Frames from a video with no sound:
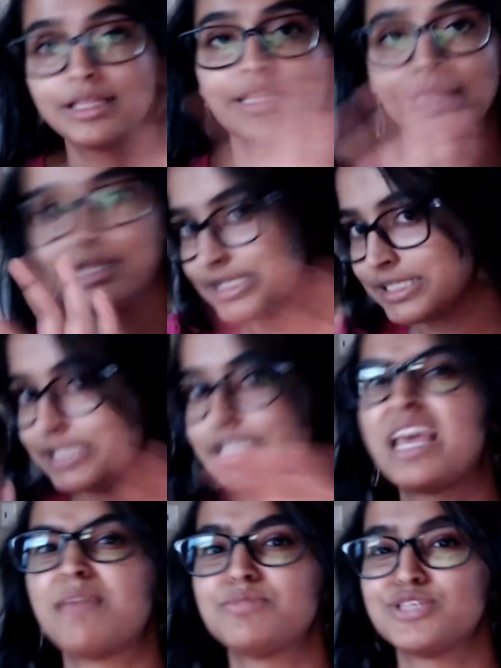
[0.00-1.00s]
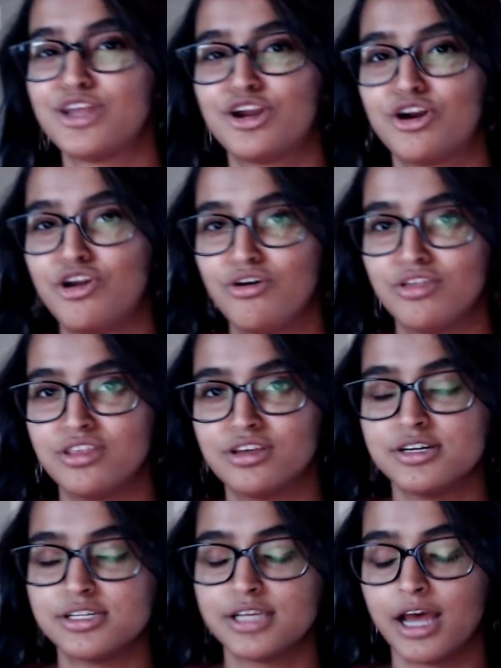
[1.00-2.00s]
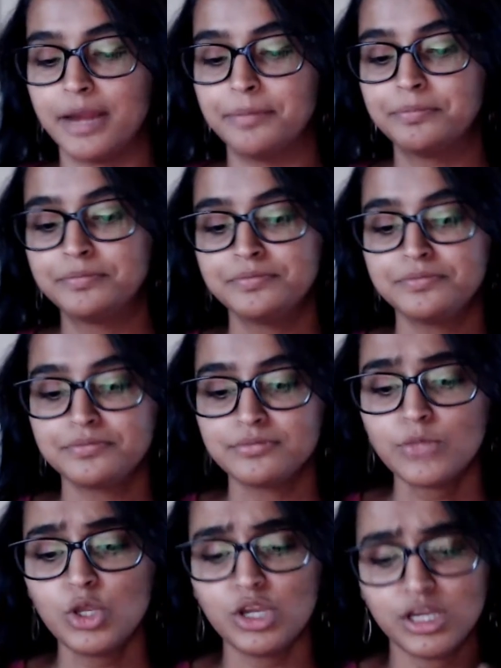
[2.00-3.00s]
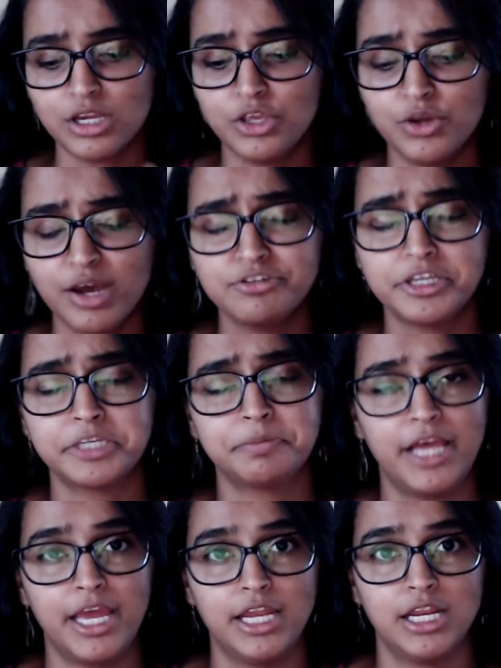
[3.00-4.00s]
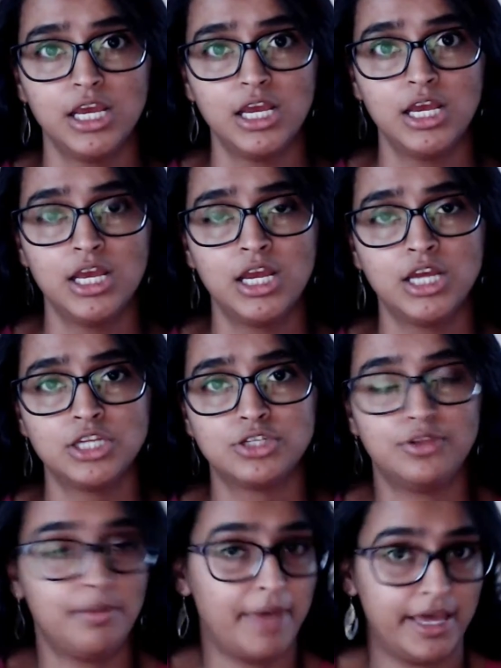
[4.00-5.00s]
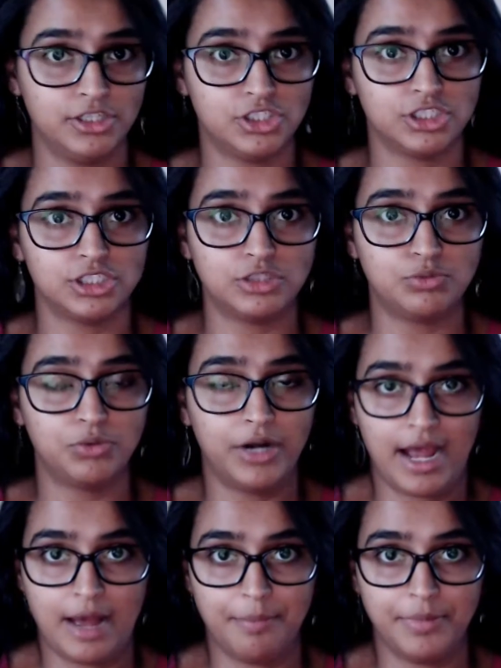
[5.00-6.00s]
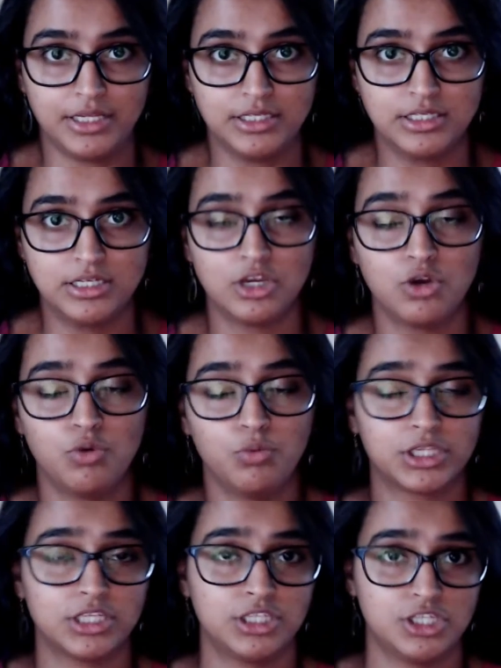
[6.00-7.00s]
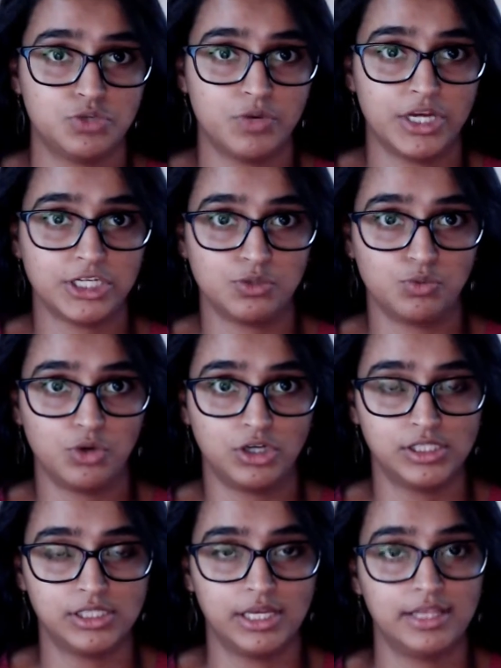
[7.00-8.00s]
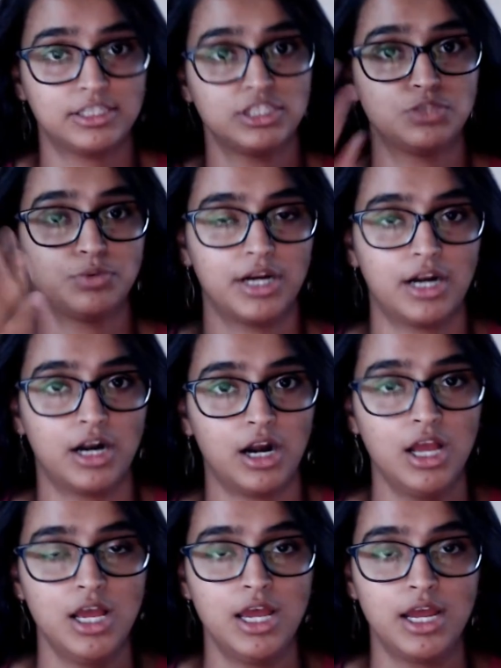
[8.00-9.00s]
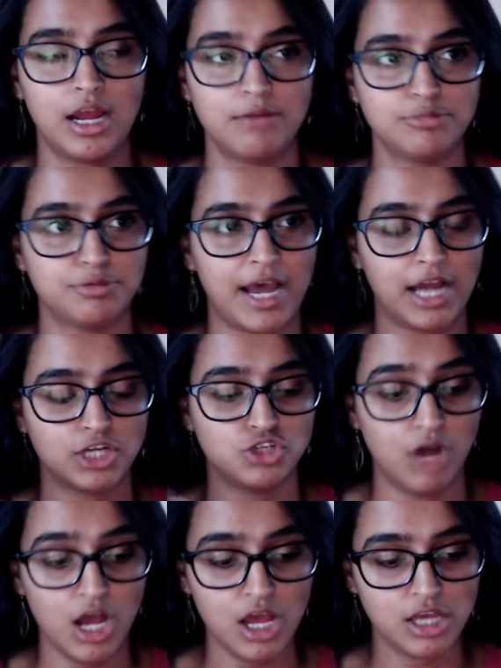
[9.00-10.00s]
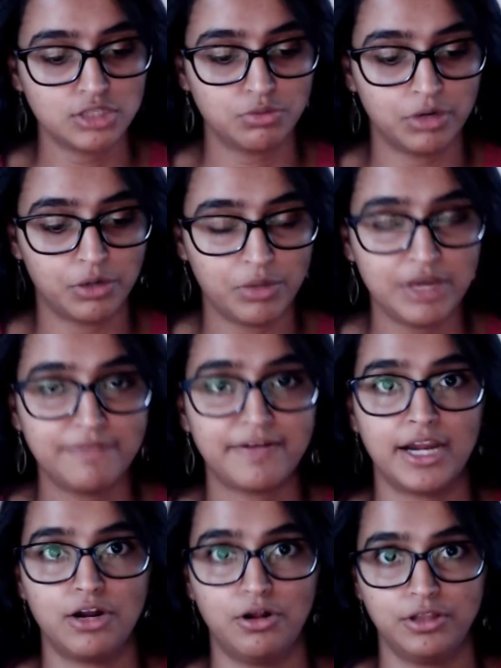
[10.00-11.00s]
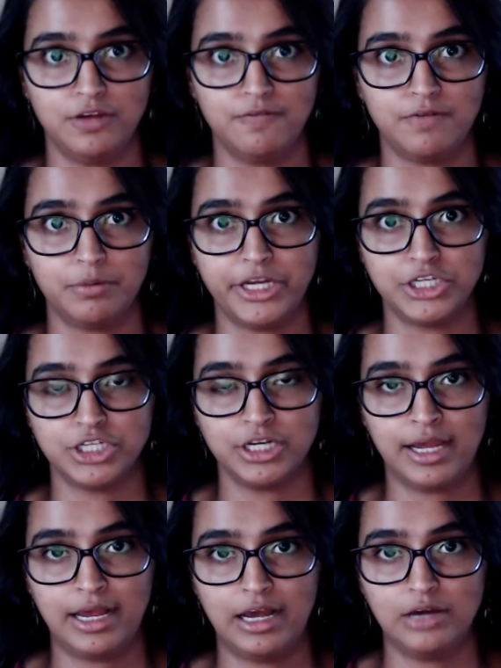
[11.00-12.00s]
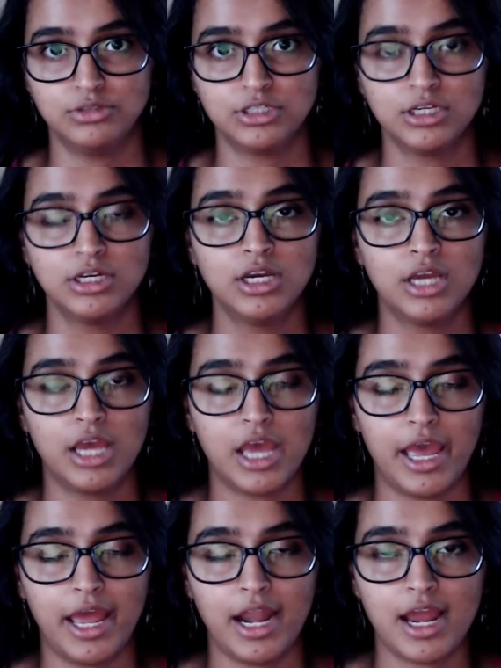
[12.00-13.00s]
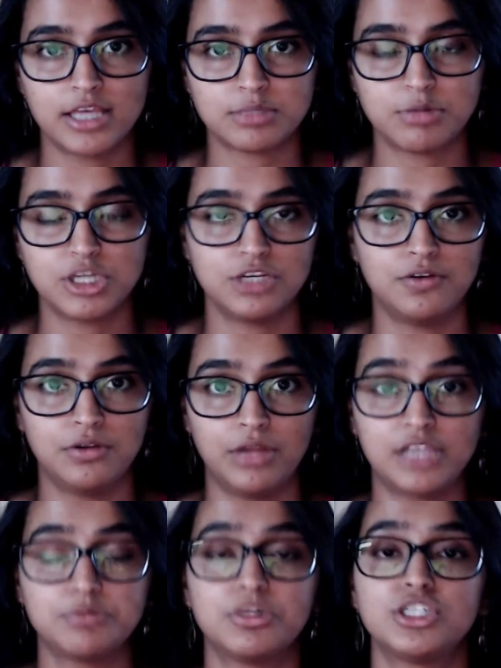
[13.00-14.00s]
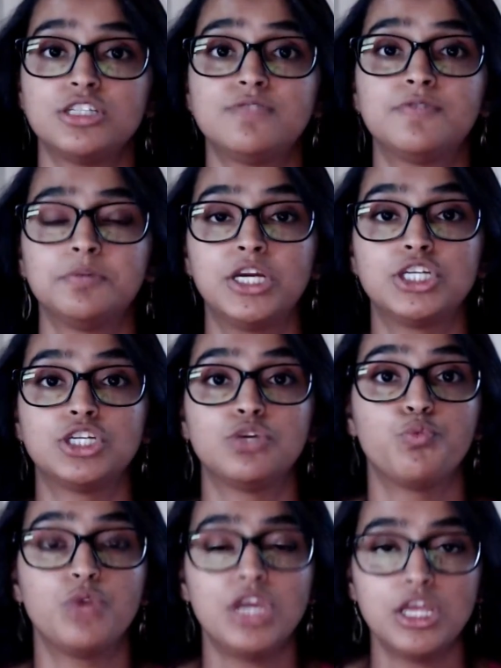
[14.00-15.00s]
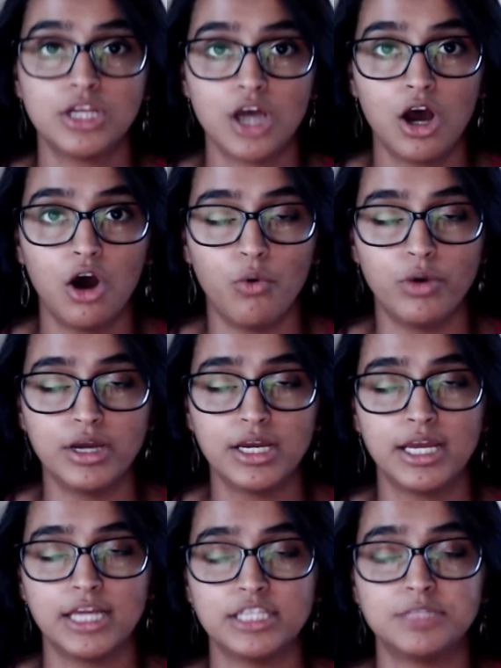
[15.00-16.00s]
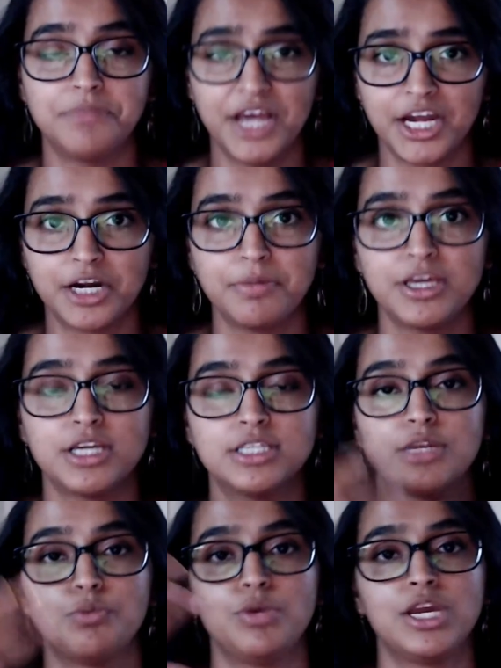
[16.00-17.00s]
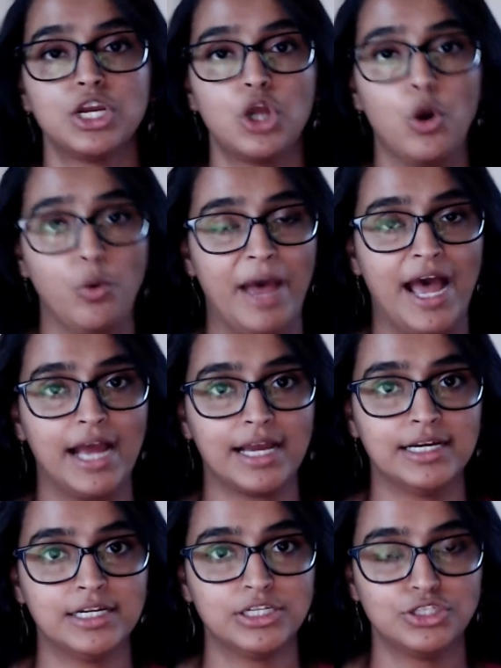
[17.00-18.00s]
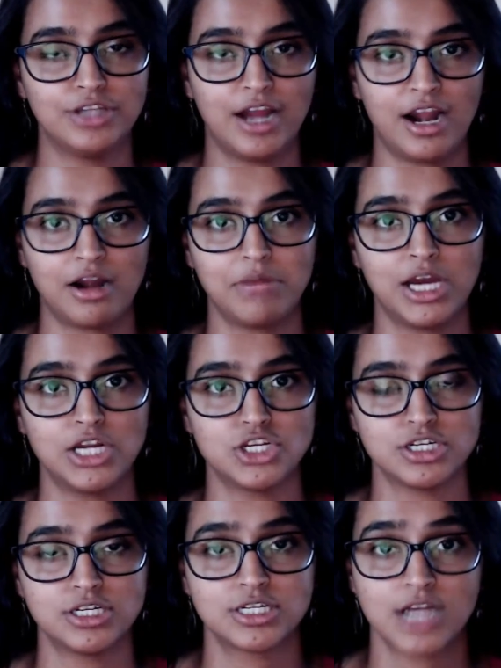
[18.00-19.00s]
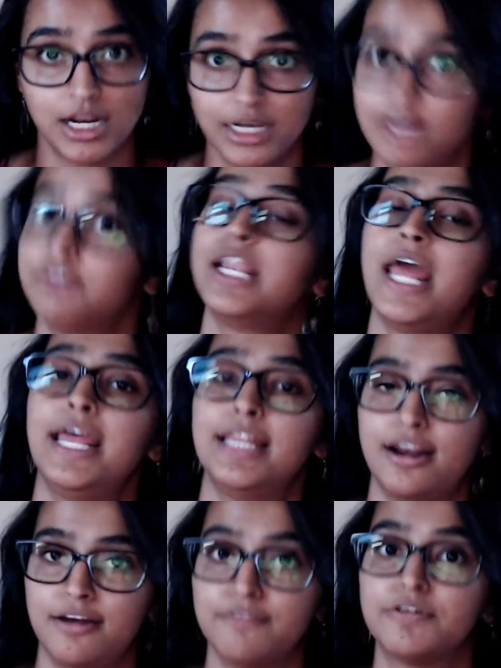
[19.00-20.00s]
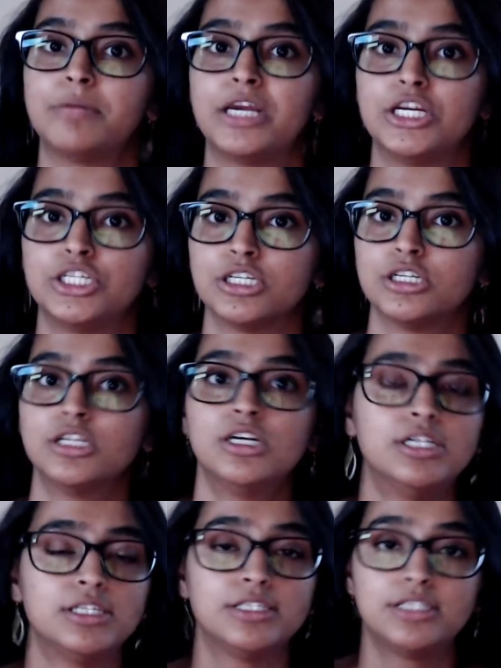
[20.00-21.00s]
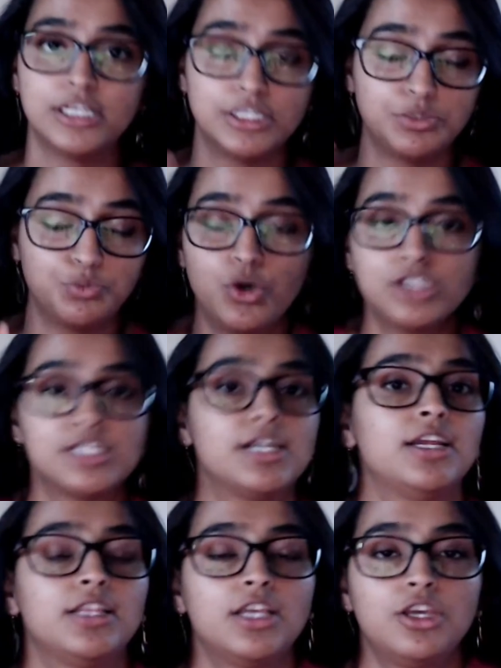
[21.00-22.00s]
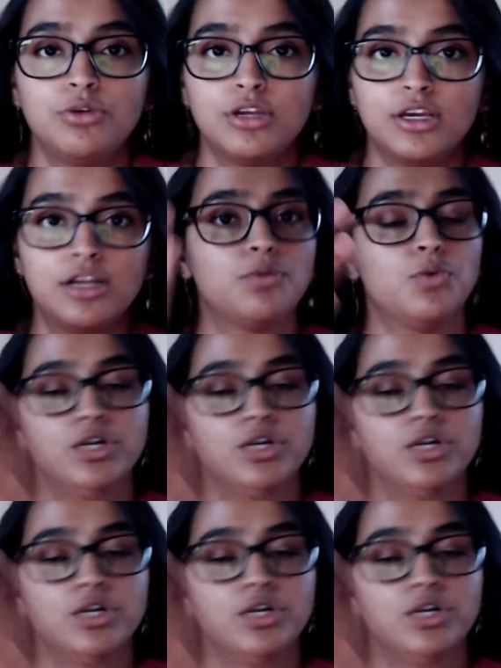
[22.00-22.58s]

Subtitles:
It's the same scenario on the other side. You have to explain to the managers what happened, what the situation was, and this is where it comes back to us, where we find all the information out. And as much information we know, it's better because then we can go back to the hiring manager and relay that information. It wasn't anything you did, it wasn't